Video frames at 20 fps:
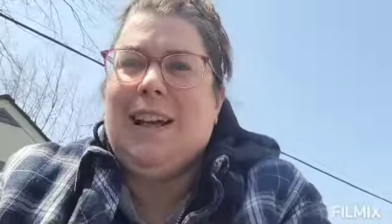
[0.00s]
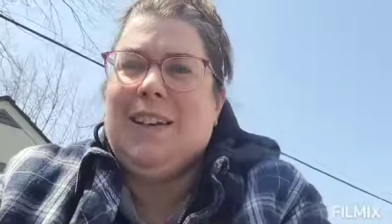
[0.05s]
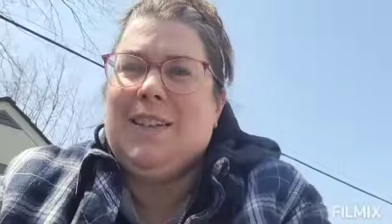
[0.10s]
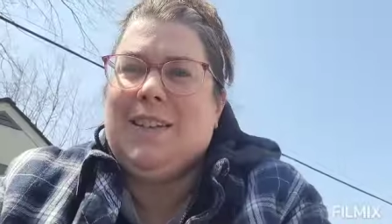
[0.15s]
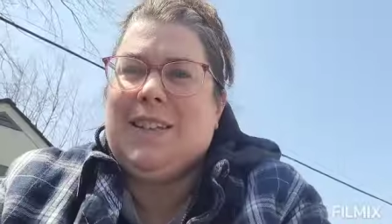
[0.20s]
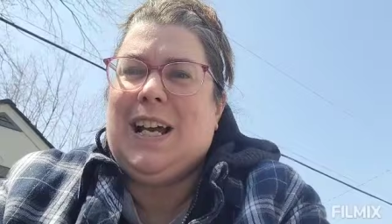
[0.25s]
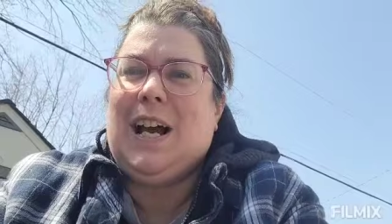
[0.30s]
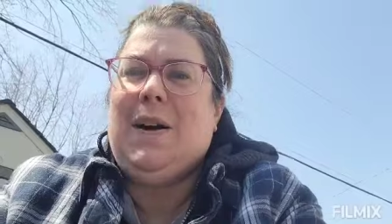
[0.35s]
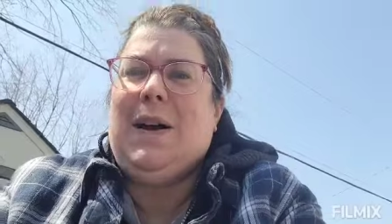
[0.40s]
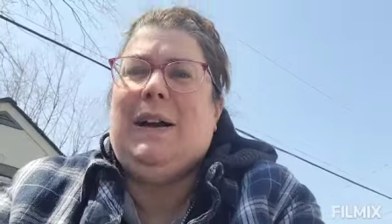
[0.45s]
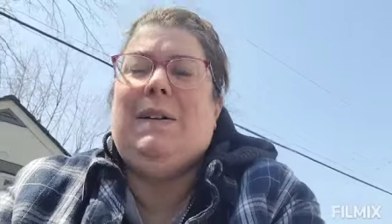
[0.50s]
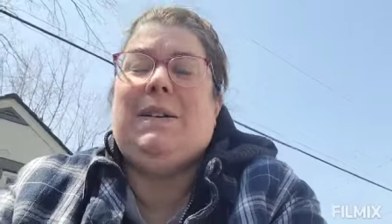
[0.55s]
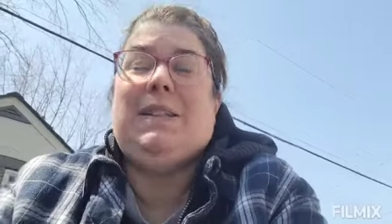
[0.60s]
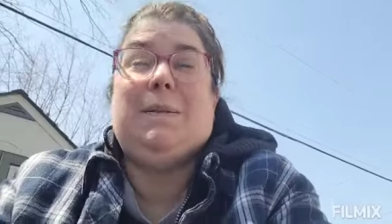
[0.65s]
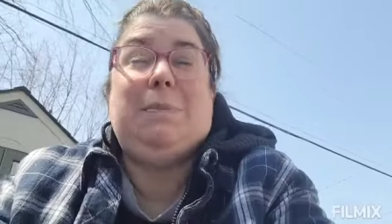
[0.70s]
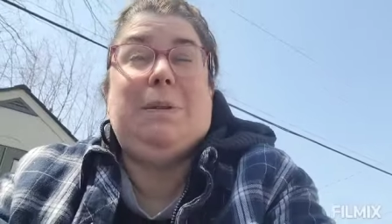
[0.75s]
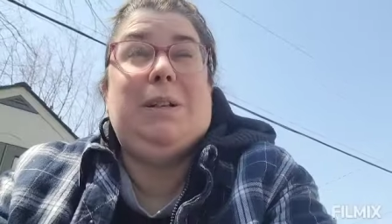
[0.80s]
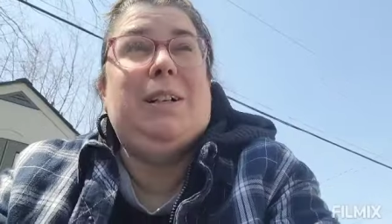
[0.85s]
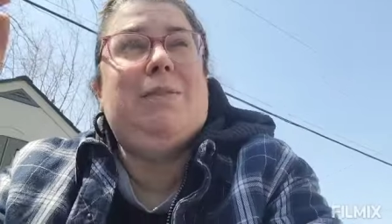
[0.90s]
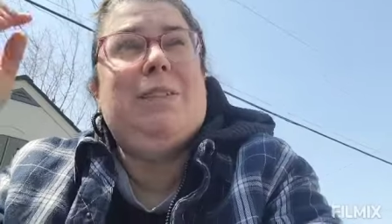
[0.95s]
So it was
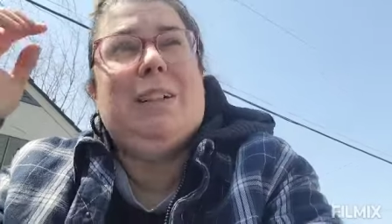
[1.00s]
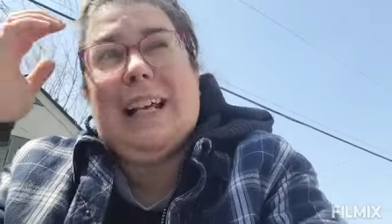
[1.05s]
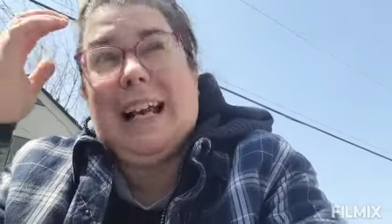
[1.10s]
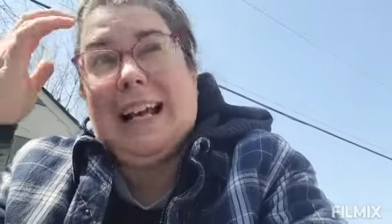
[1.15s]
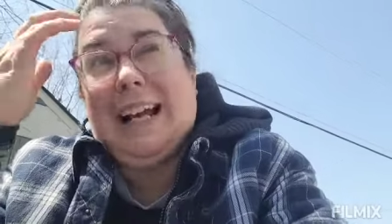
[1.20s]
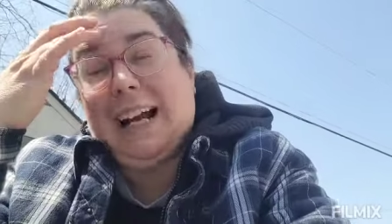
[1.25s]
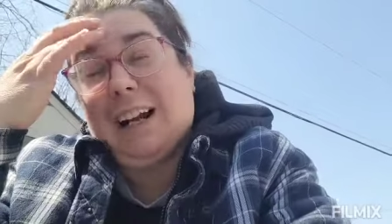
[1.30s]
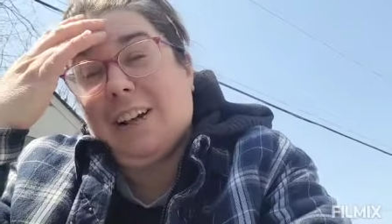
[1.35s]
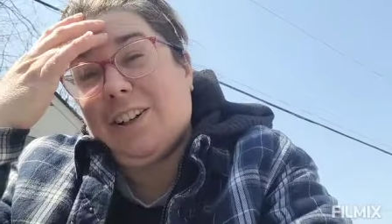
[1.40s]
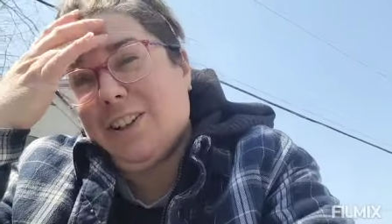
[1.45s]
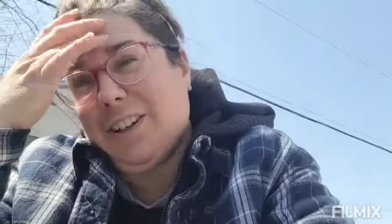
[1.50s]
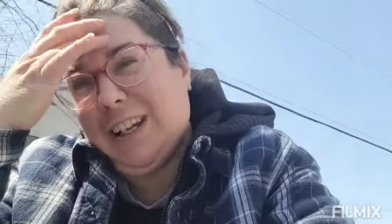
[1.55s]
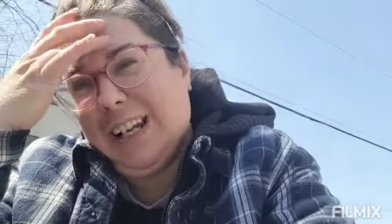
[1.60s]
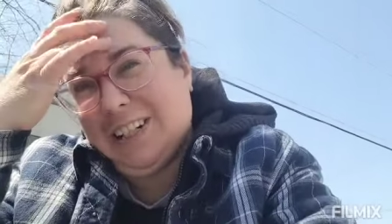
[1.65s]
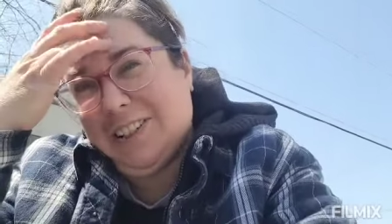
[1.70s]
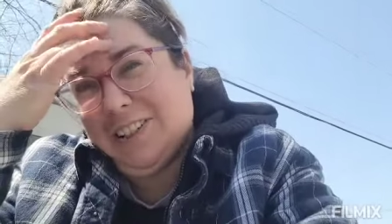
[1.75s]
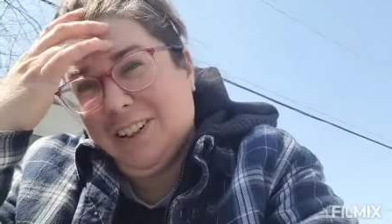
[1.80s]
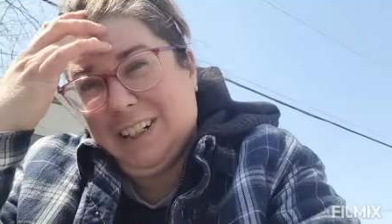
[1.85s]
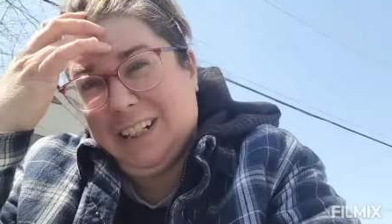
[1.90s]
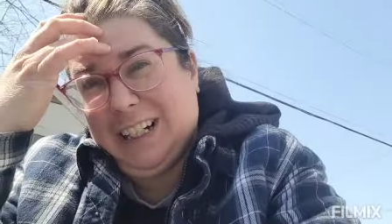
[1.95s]
a beautiful day, actually.
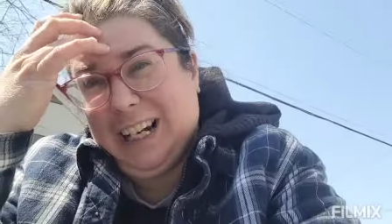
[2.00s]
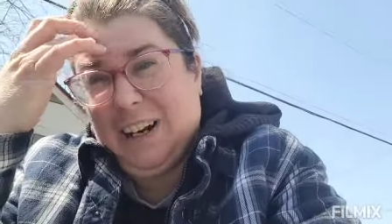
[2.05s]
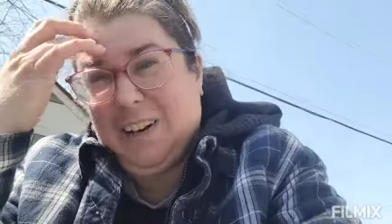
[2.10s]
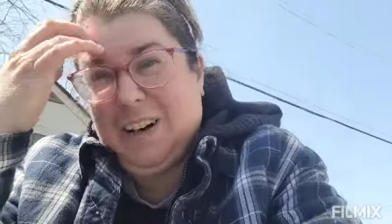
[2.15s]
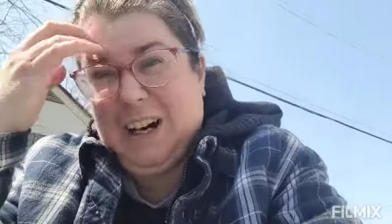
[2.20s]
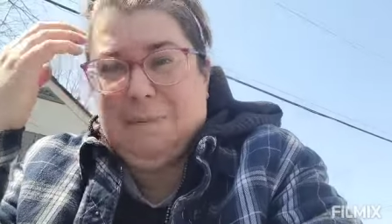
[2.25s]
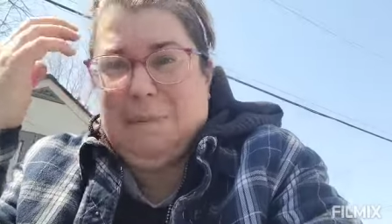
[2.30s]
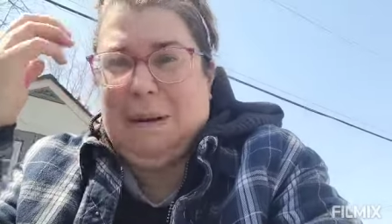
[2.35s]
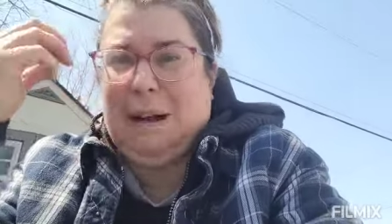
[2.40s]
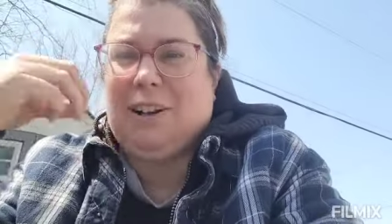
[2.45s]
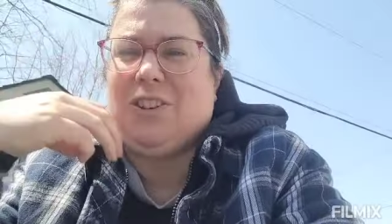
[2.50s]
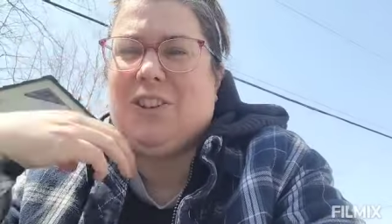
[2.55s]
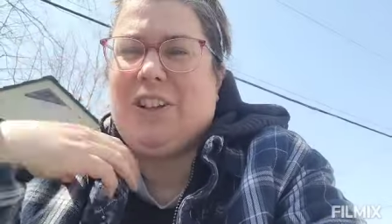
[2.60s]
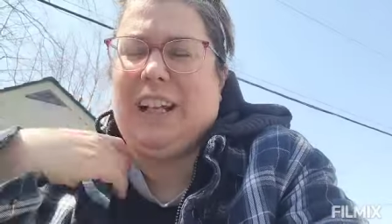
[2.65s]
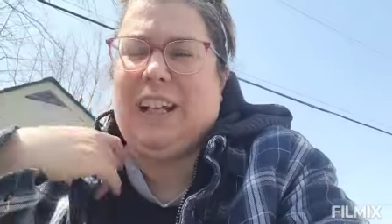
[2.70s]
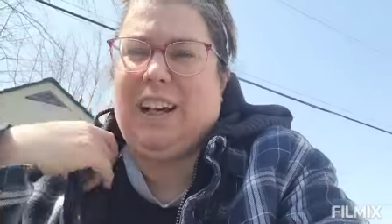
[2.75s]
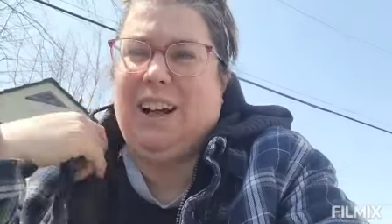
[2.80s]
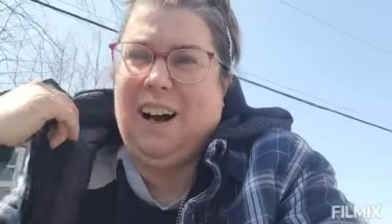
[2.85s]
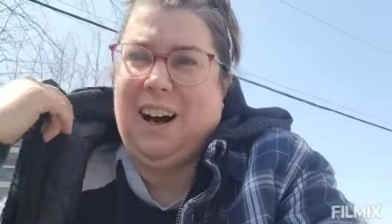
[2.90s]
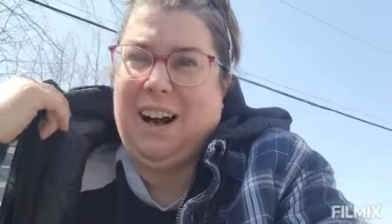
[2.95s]
It turned out I'm actually
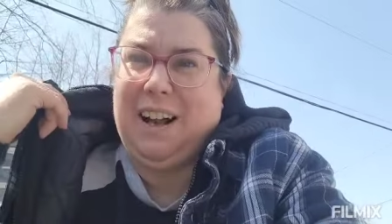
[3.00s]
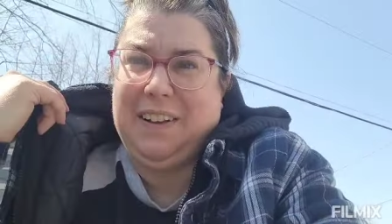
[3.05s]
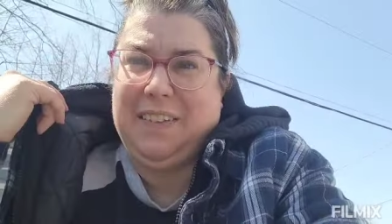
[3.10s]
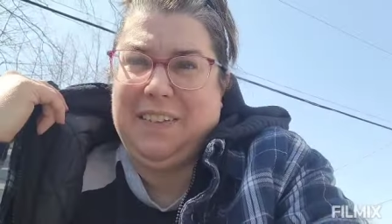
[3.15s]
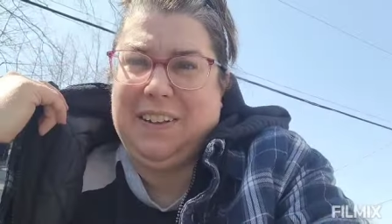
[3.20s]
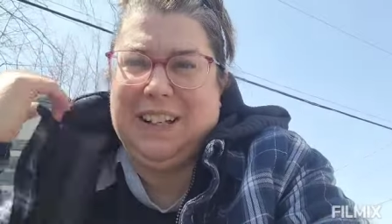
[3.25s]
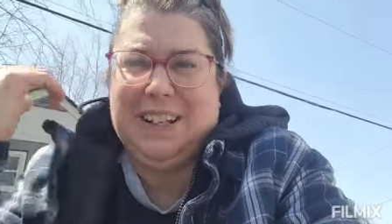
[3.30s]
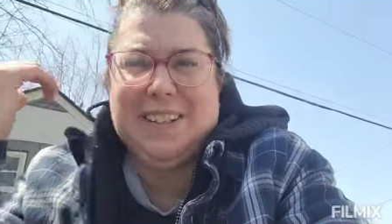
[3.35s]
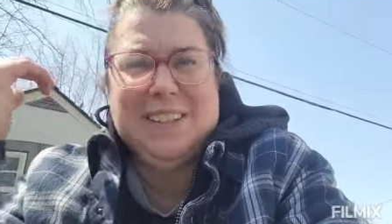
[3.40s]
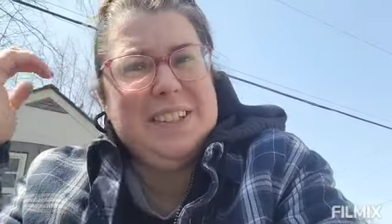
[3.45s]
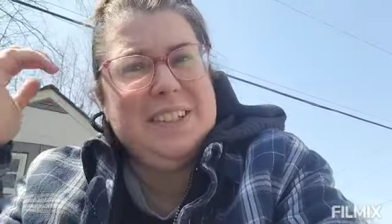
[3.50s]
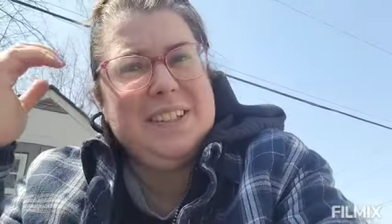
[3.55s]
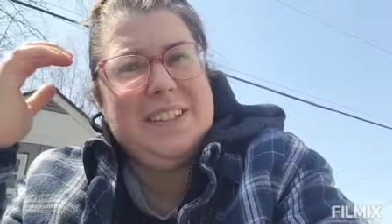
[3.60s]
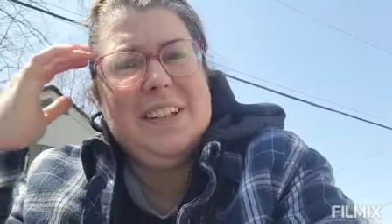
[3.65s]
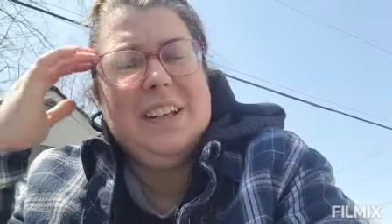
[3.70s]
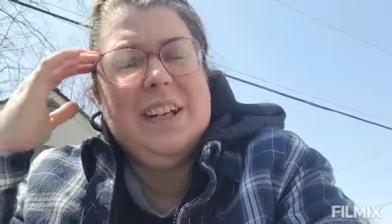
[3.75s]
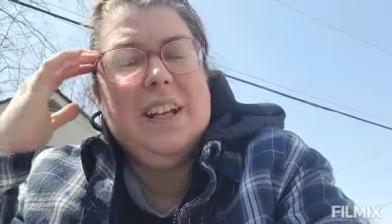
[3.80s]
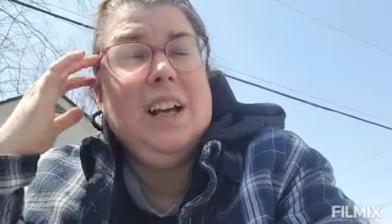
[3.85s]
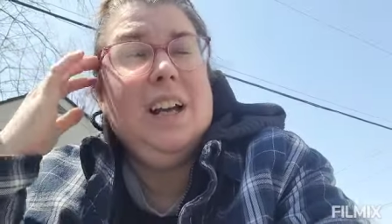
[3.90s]
getting hot in this.